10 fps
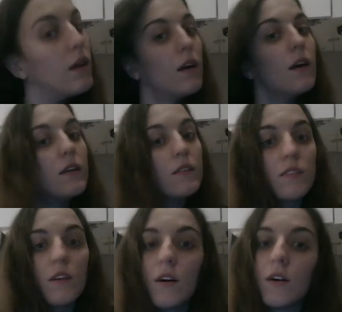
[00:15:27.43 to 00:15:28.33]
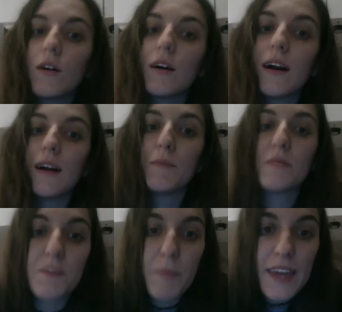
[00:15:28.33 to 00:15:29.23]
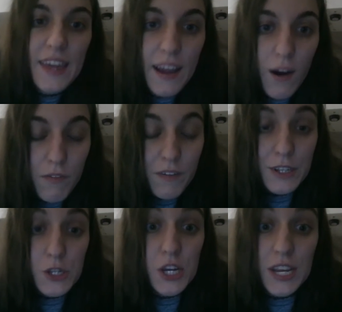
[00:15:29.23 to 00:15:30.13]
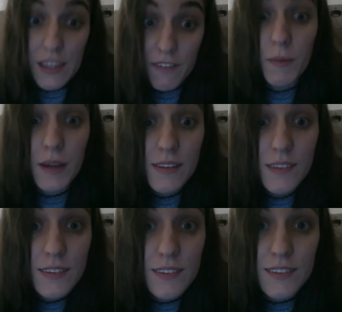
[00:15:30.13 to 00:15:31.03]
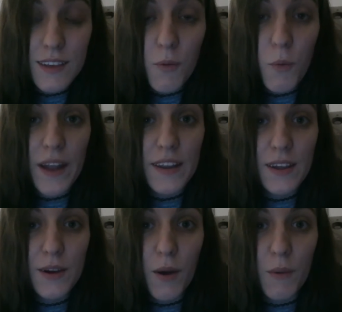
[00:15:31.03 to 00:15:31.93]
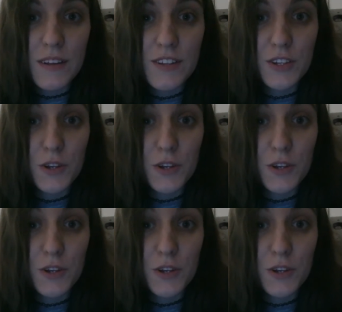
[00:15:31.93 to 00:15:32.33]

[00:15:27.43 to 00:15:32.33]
So, speaking of achievements, when are you going to